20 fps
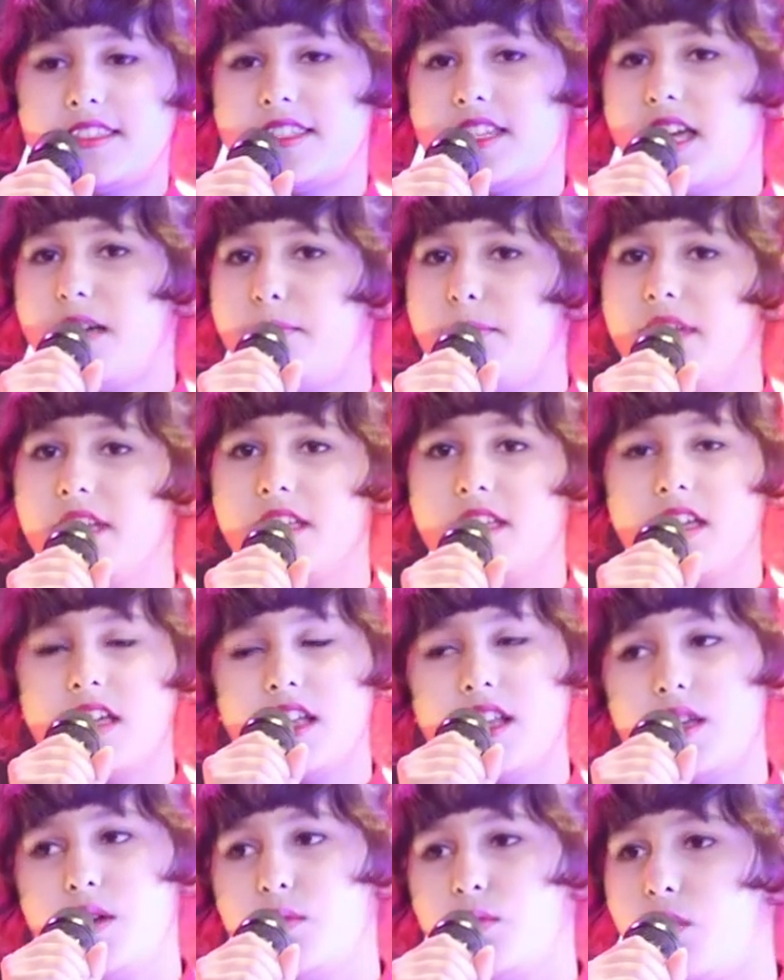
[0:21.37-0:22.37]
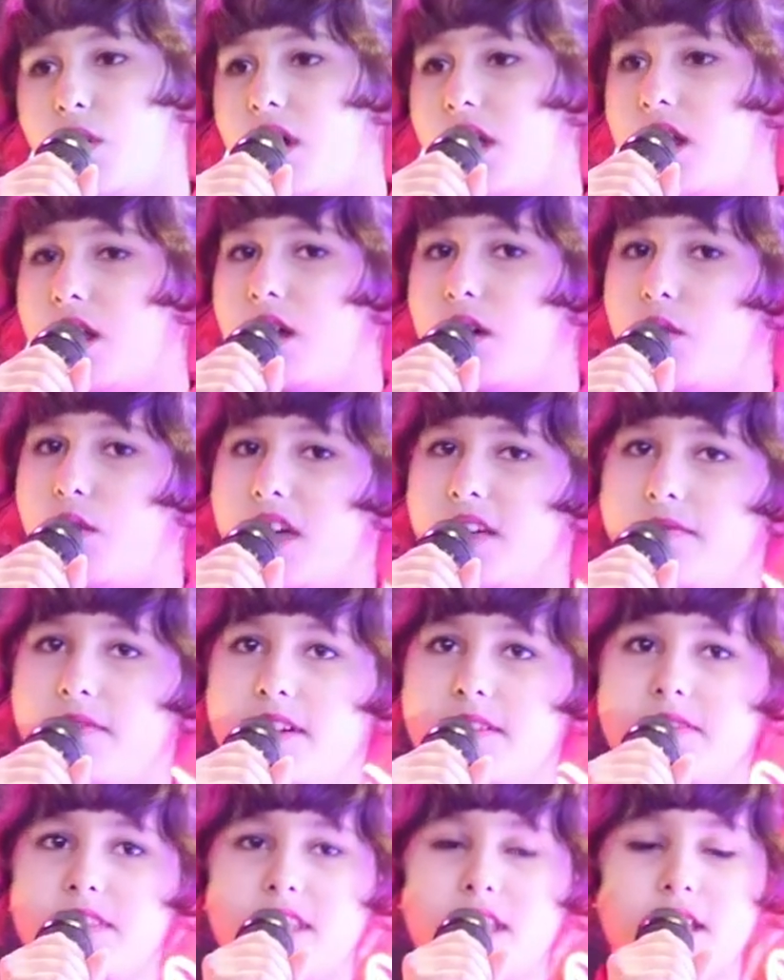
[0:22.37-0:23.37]
Type of girl, you wanna wipe
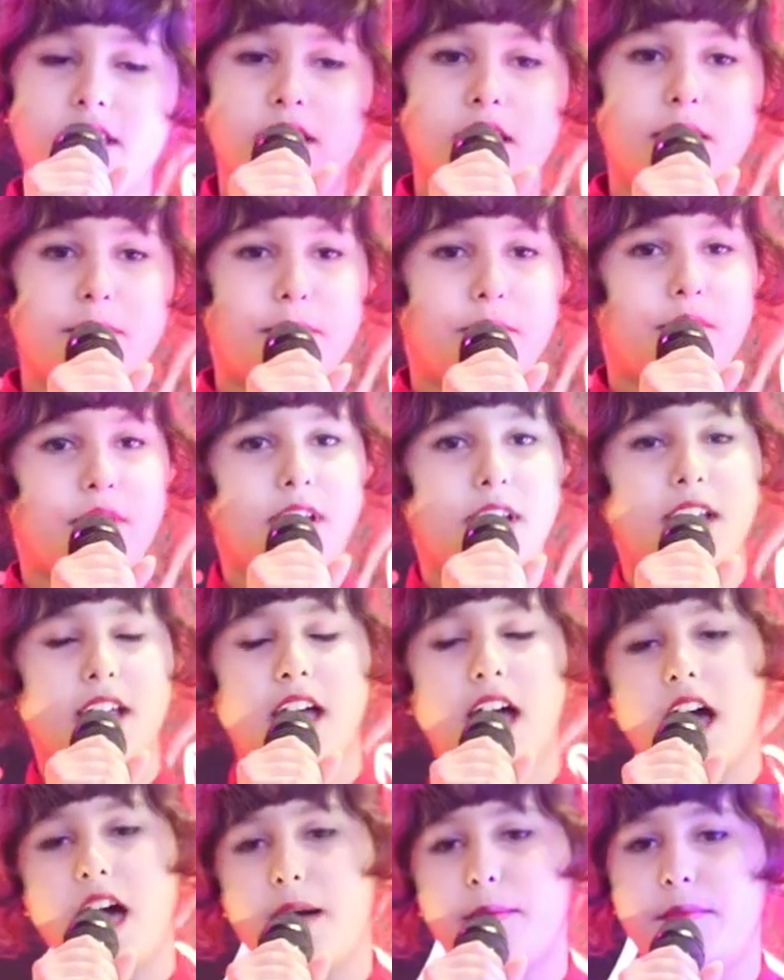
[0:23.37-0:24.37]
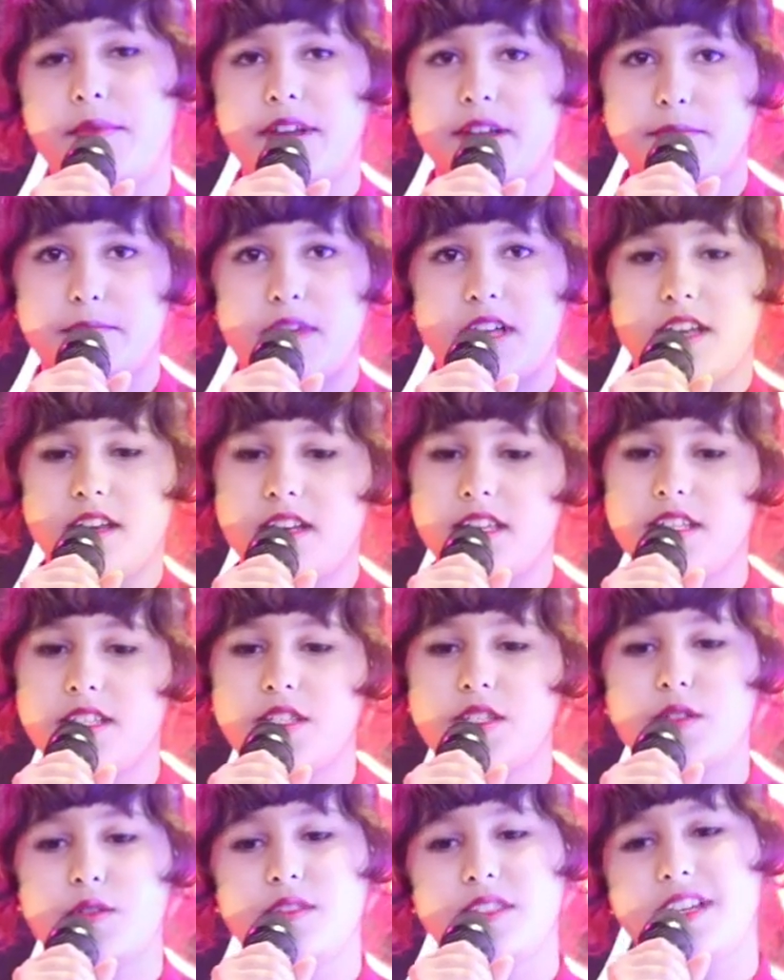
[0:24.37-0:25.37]
up, sing the prayer. I bring money
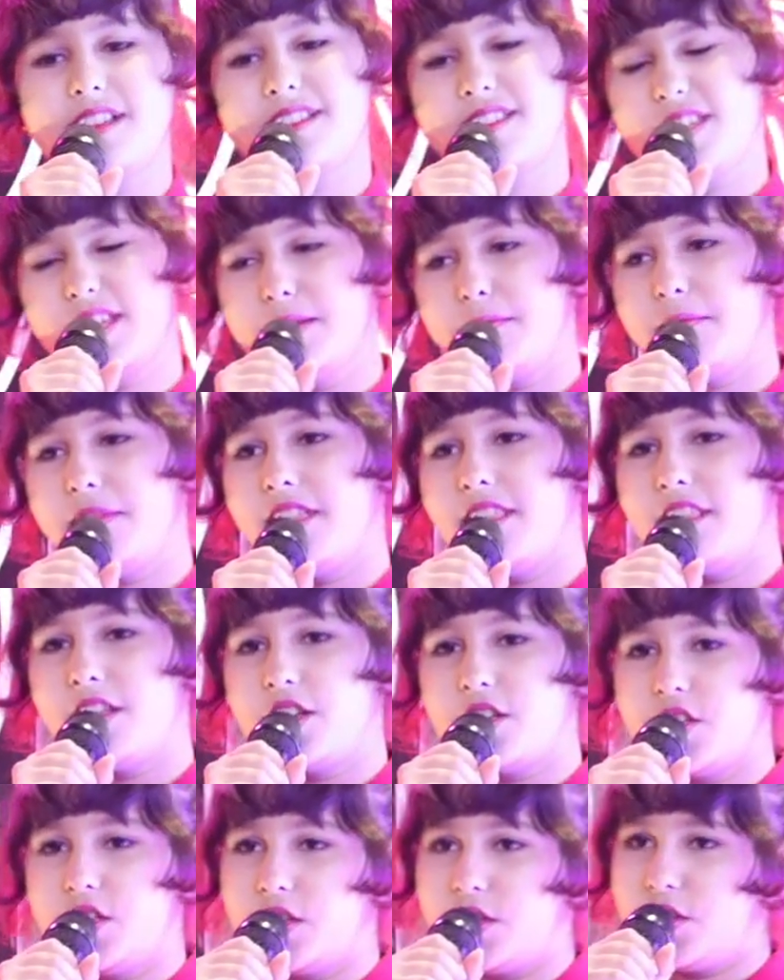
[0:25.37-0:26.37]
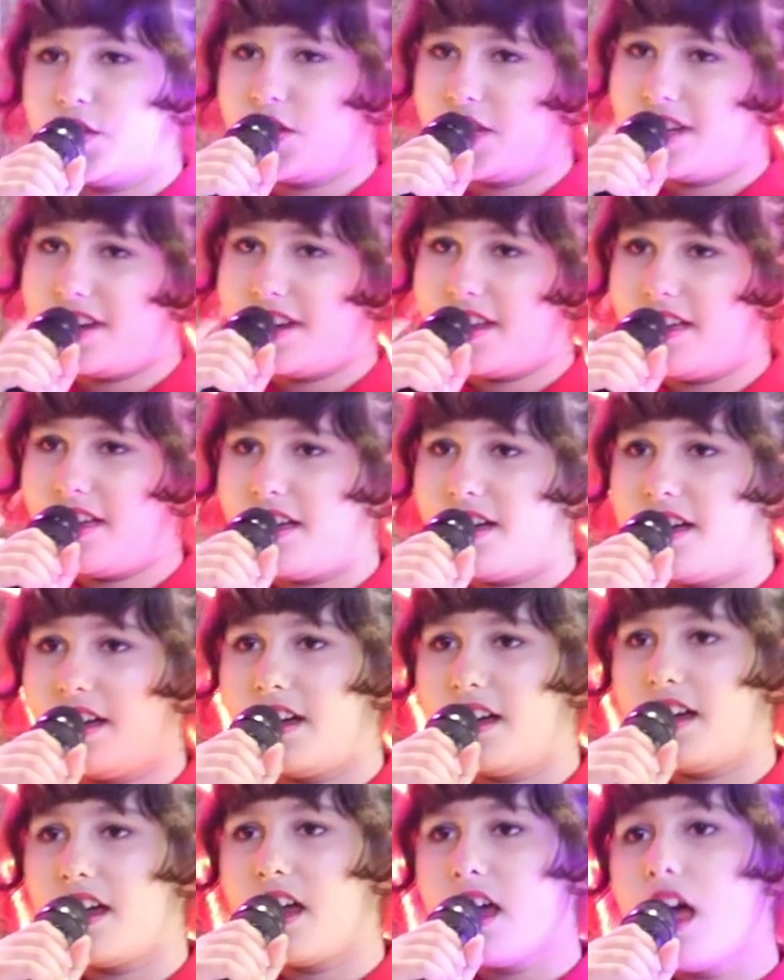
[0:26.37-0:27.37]
to the table, not your
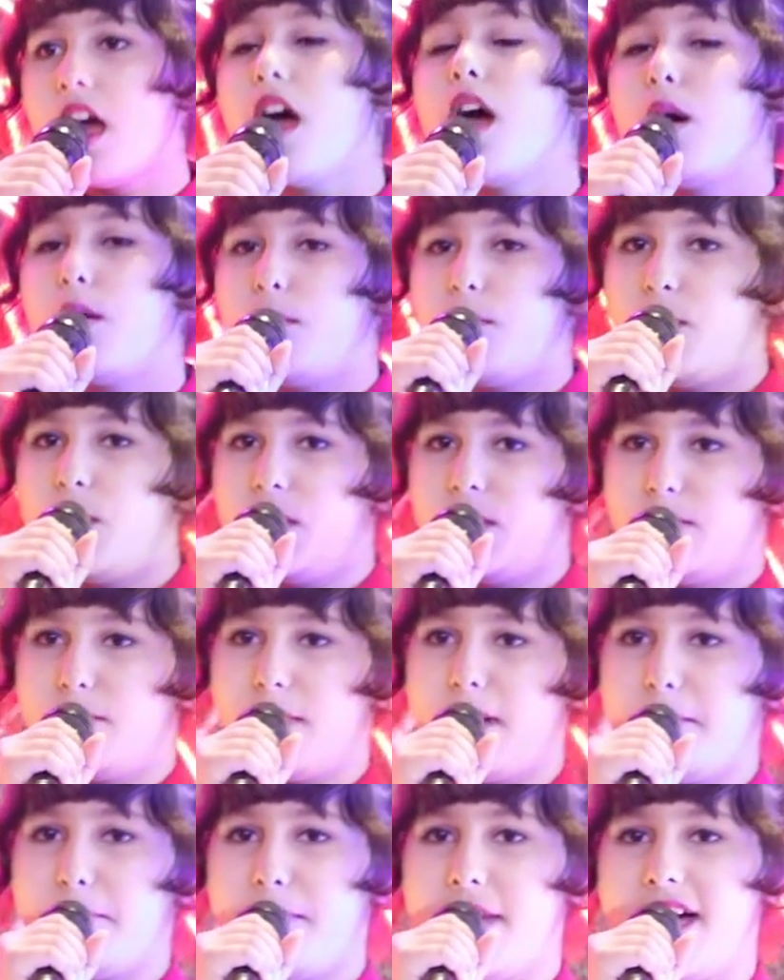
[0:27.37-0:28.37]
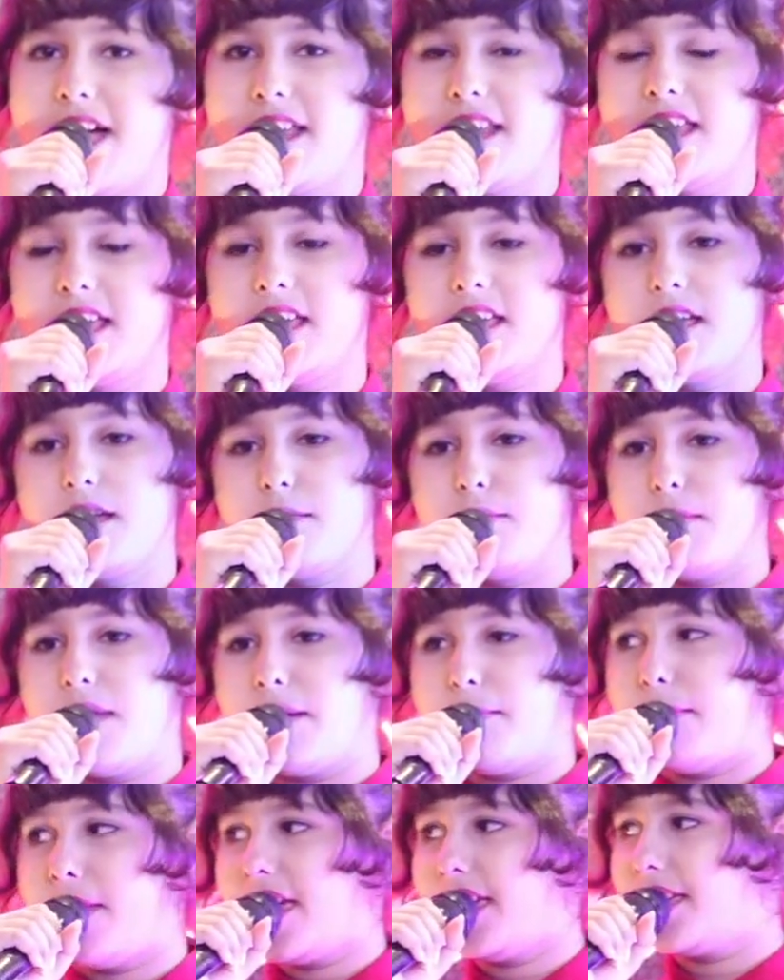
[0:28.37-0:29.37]
dinner. Both my body and
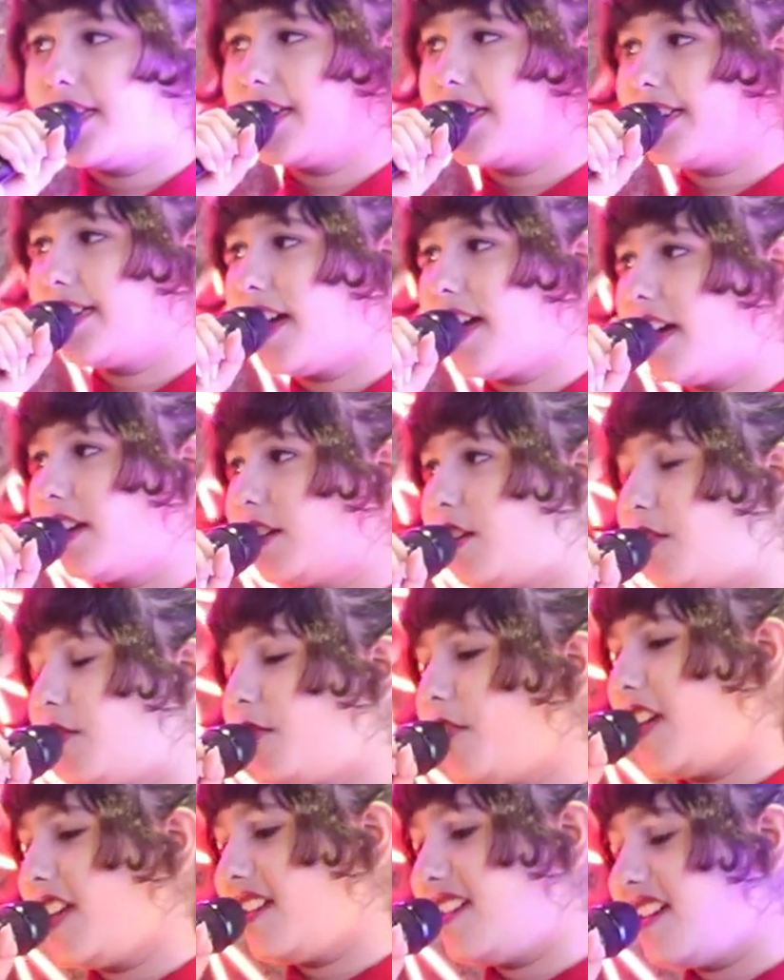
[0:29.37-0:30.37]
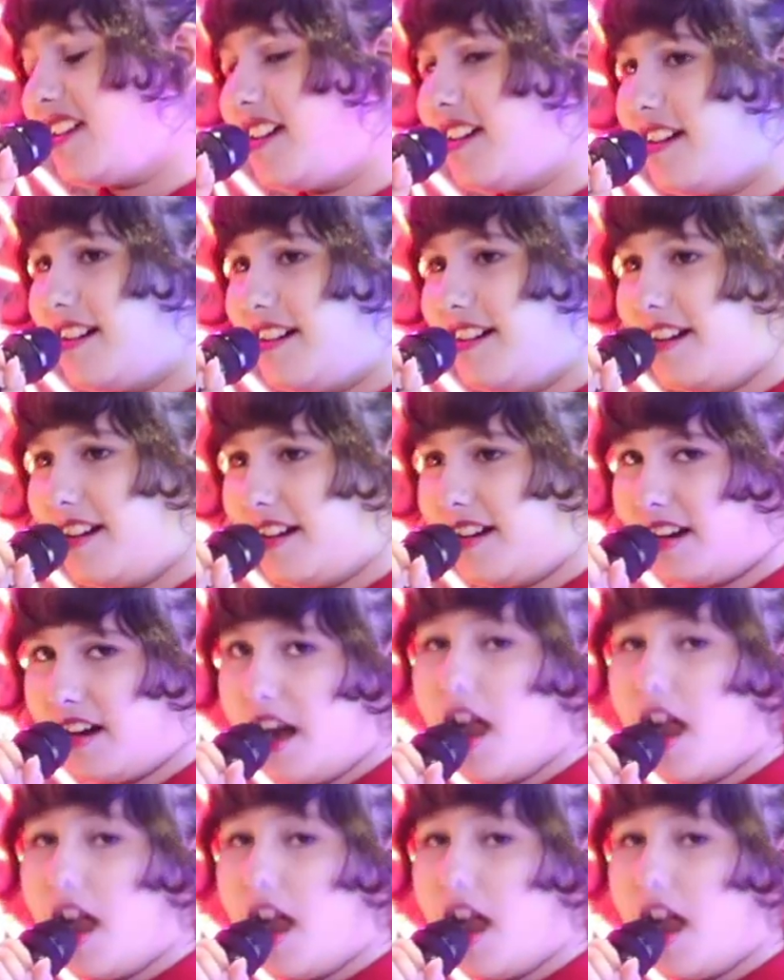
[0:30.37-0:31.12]
my bank account, go faker.